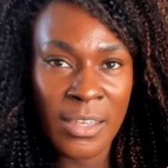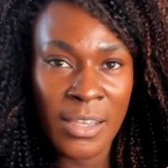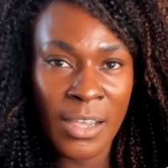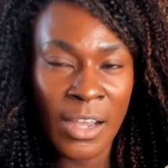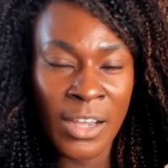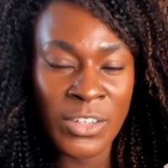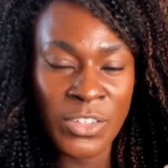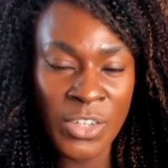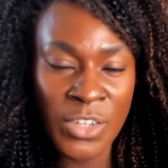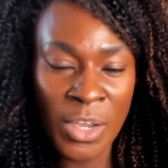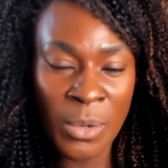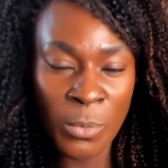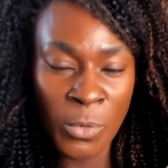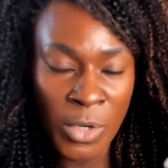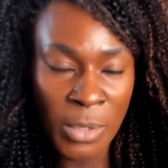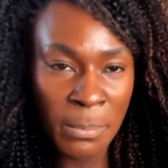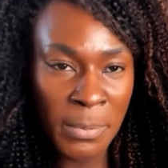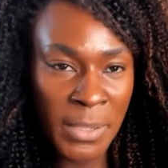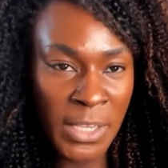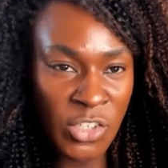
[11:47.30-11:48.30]
I don't want
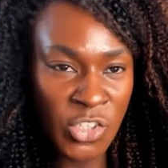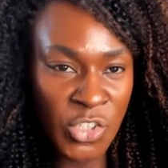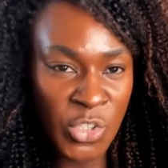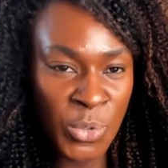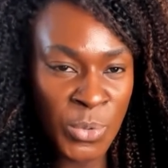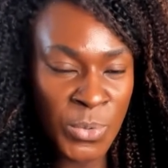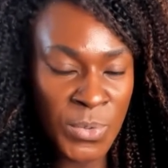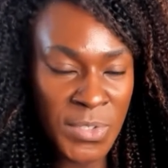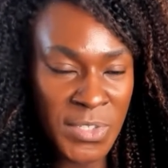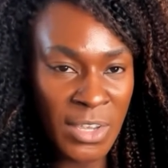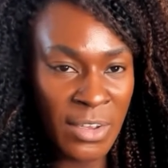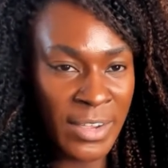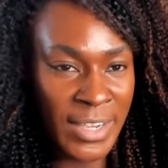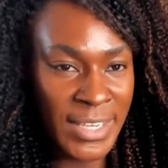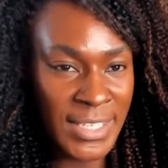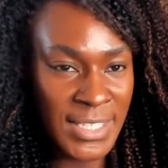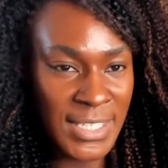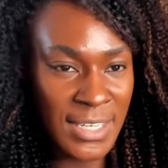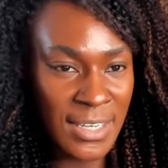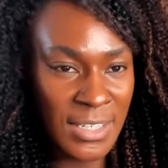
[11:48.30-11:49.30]
to be
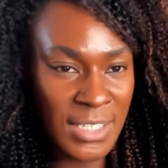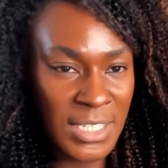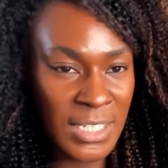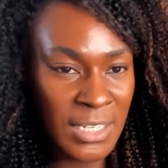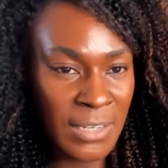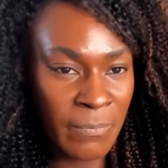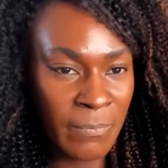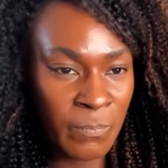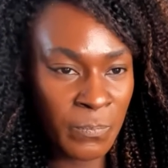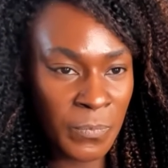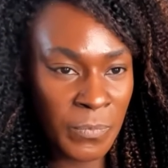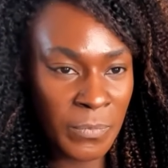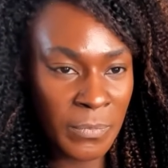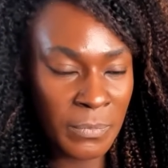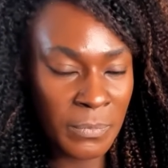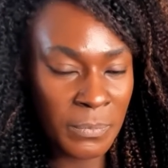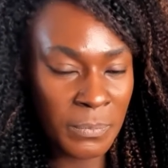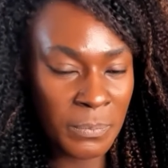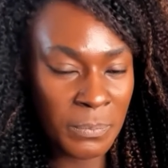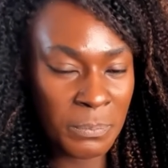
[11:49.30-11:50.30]
short-sighted,
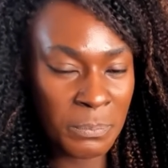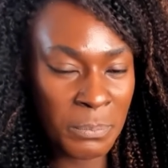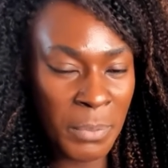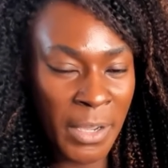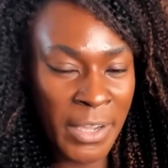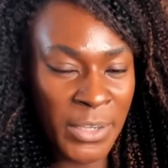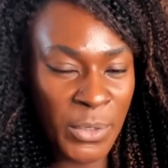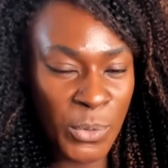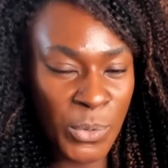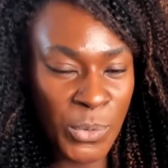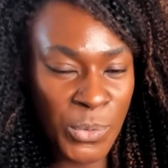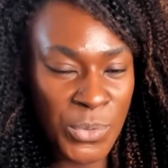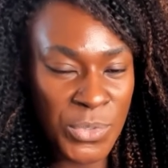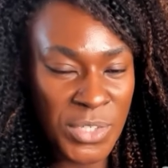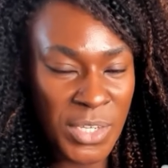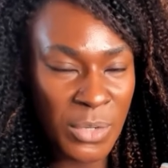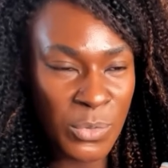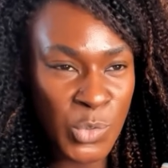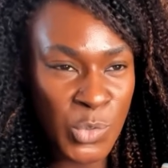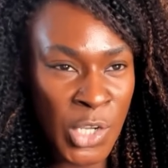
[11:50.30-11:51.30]
but I
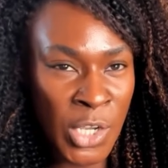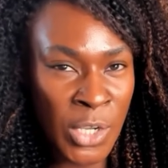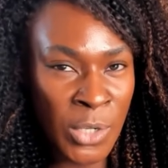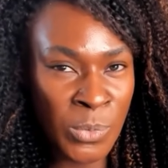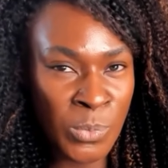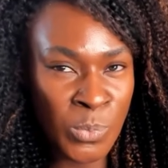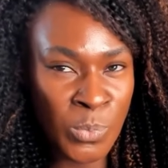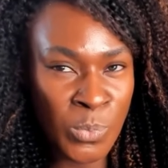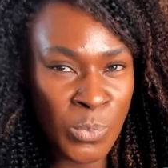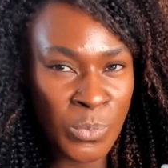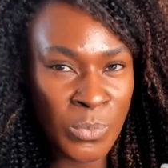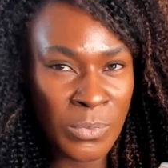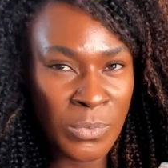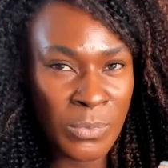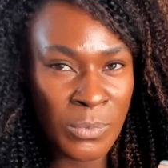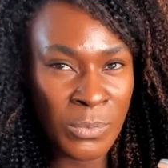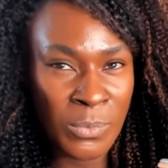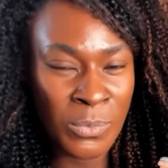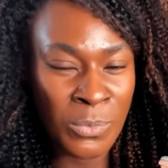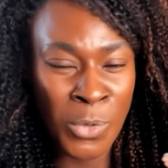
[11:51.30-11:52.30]
also don't
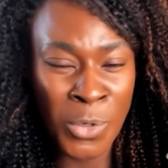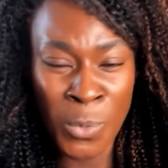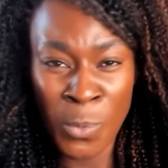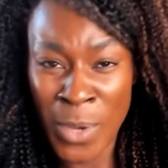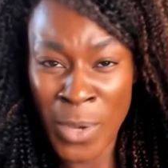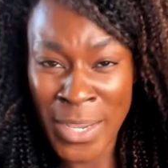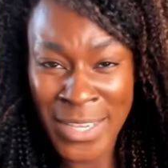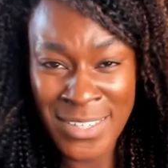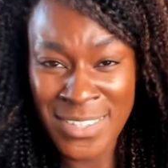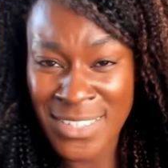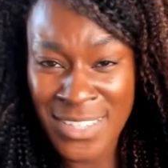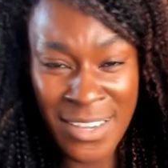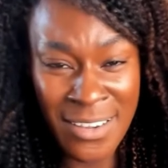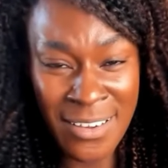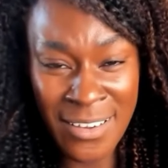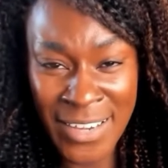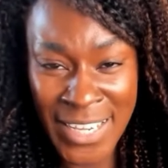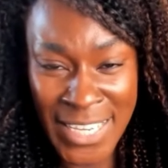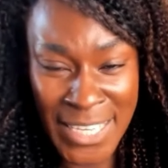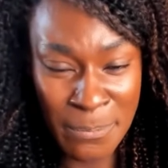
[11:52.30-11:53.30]
want to waste
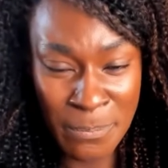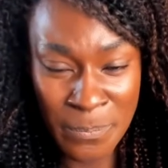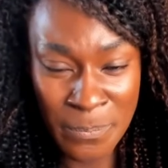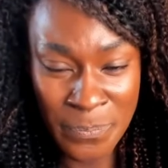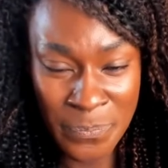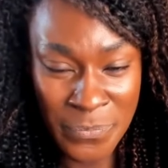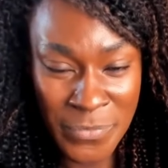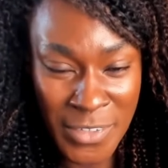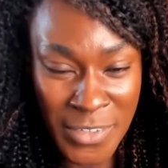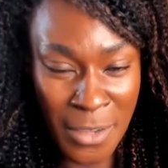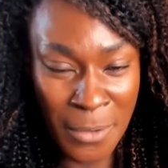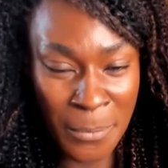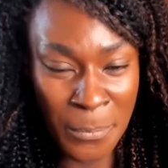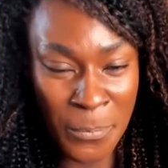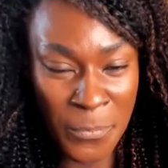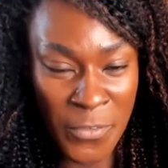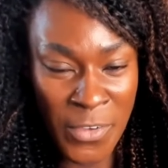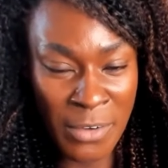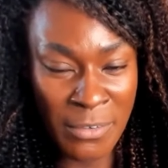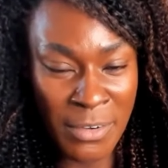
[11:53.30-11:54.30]
time. I'm
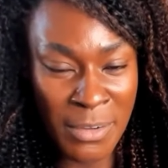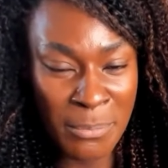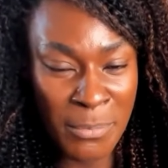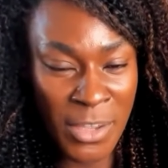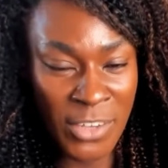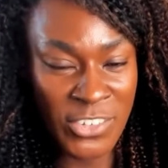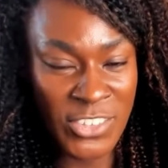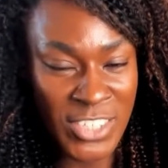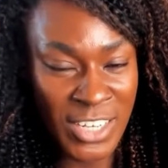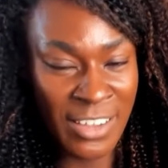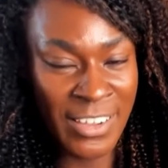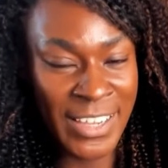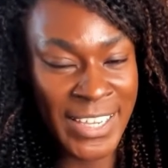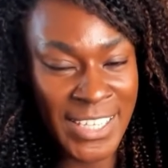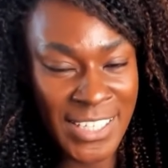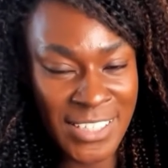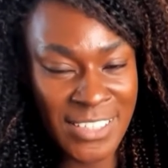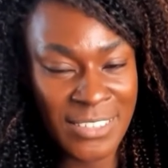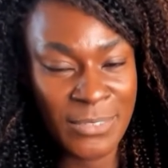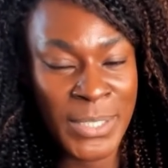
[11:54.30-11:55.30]
very much
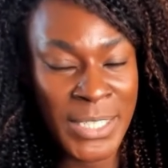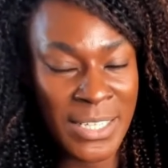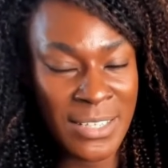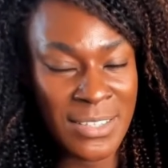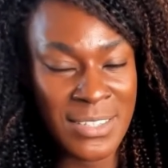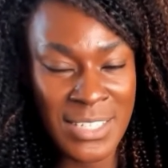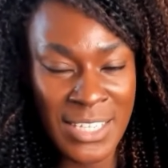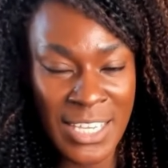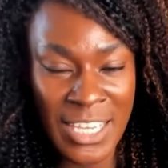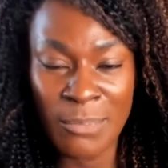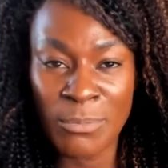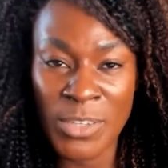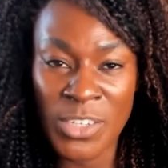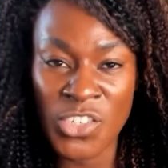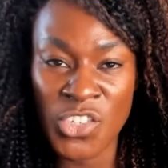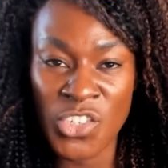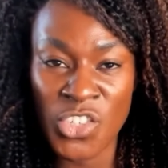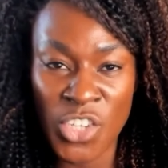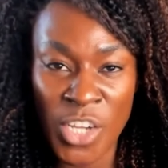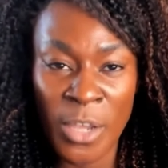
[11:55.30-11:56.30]
like, we need to keep this
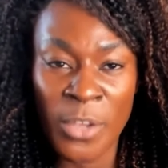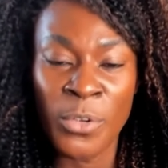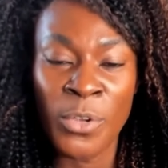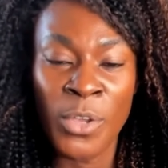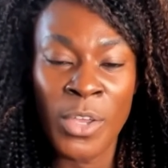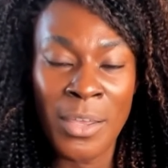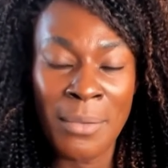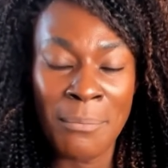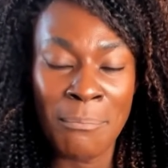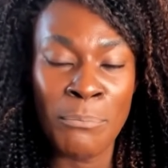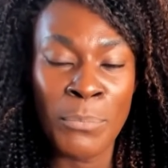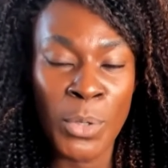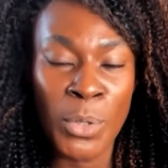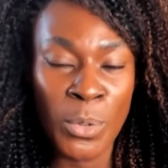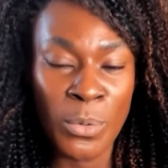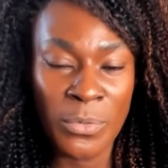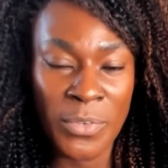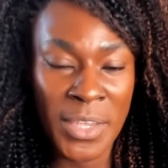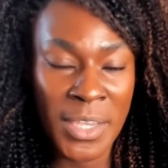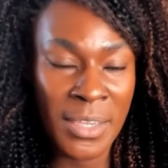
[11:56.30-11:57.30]
show
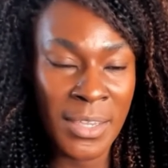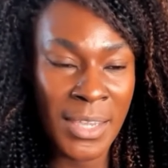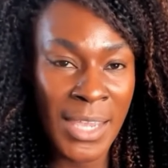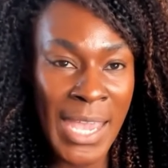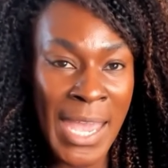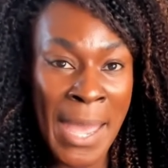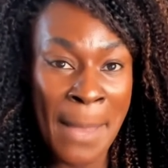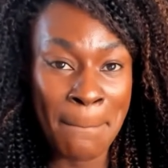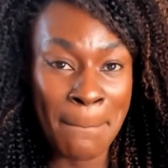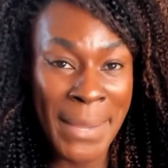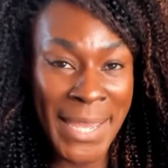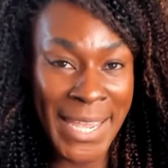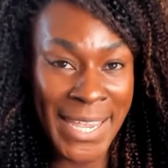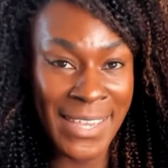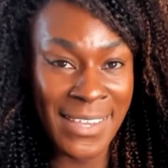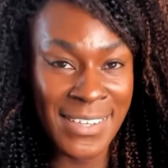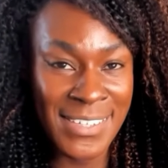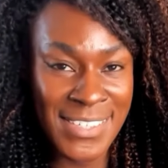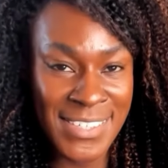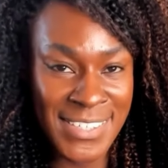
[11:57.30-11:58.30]
moving at
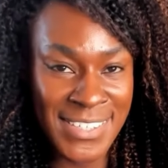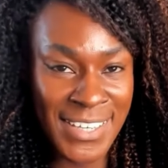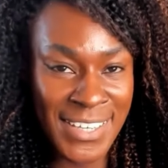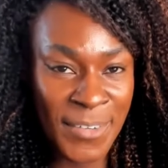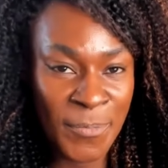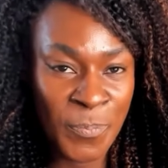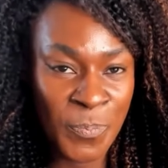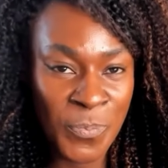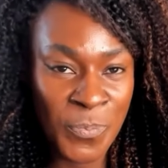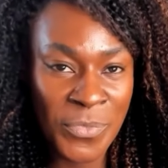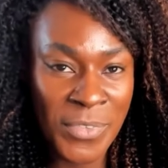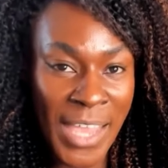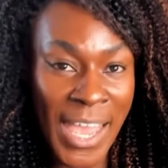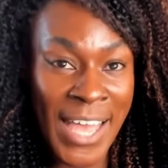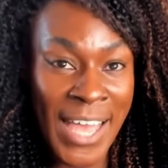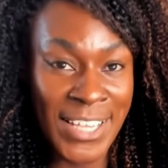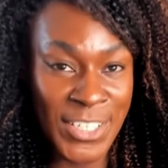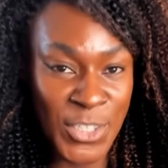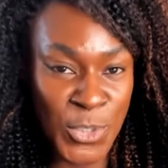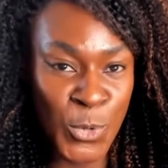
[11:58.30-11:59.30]
pace
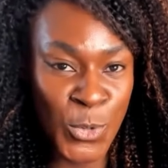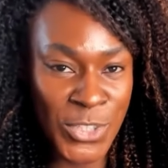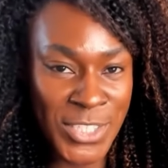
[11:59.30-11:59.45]
at all